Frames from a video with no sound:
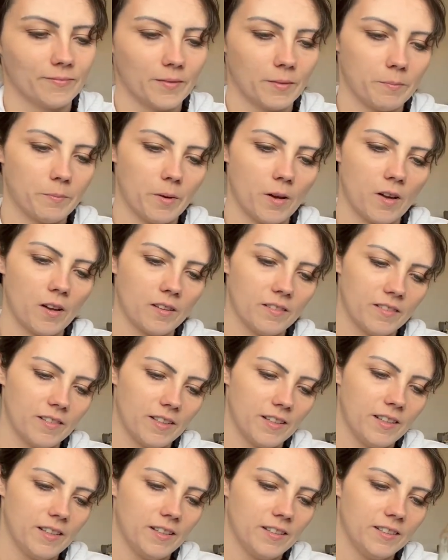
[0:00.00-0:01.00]
But
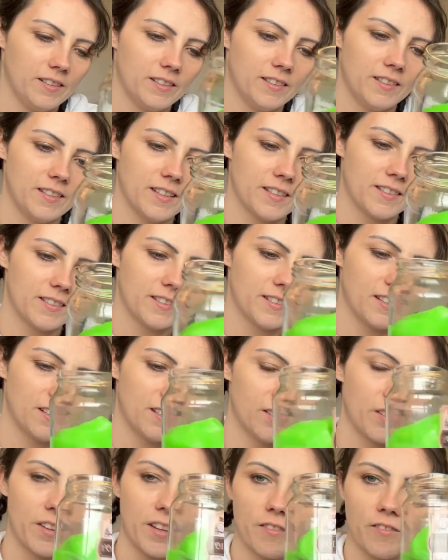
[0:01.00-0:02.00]
yeah, it's kind of
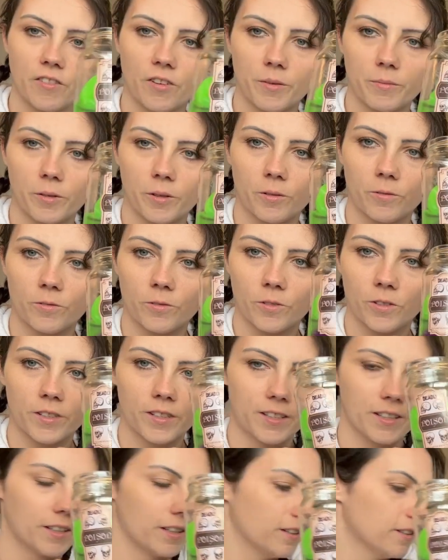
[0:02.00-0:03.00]
got that vibe going for it. There
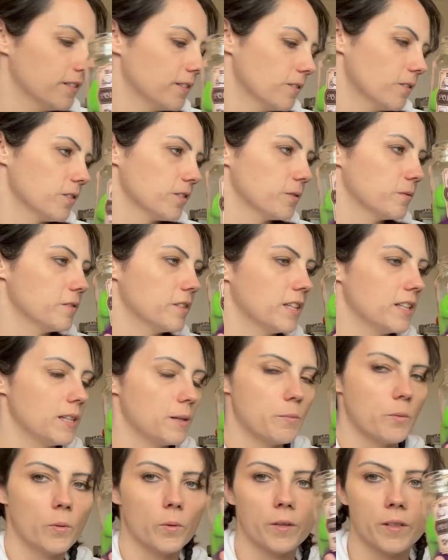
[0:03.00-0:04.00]
you go. So we've got some deadly
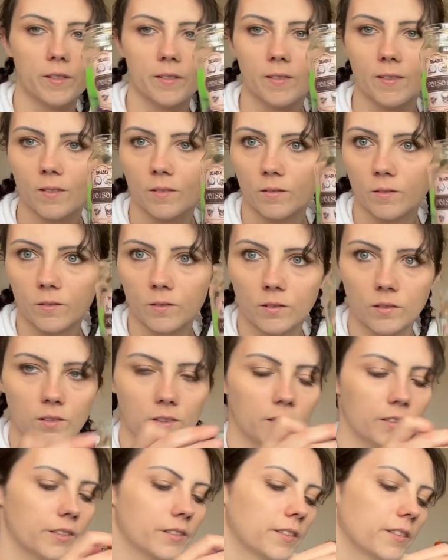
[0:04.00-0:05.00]
poison. Ooh.
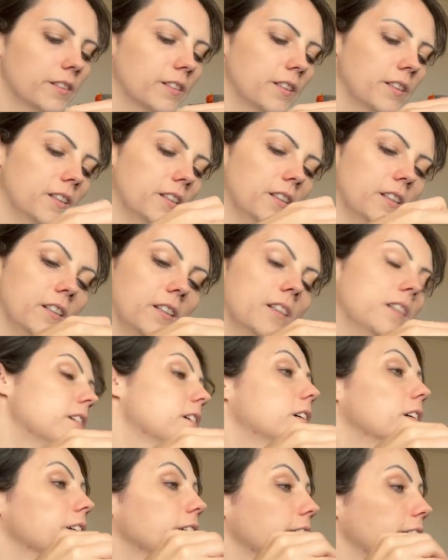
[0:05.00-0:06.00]

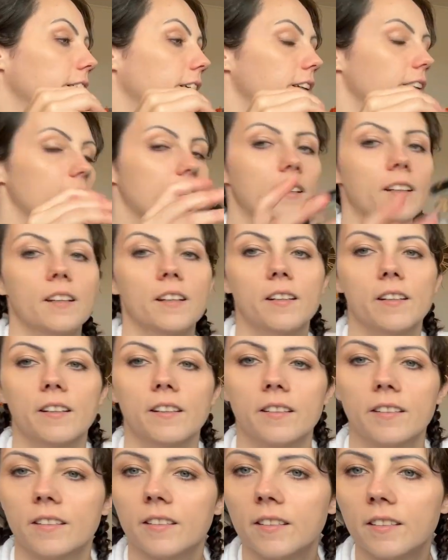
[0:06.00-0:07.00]
Okay.
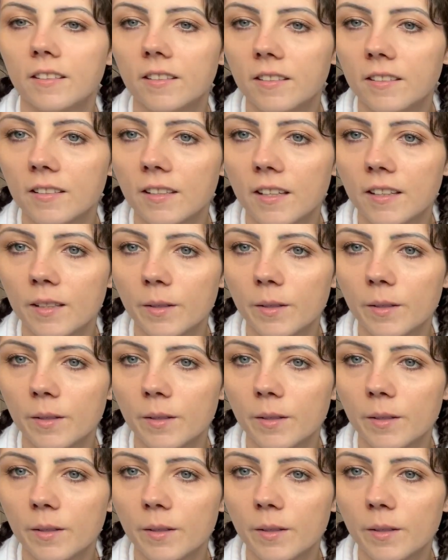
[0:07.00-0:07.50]
Deadly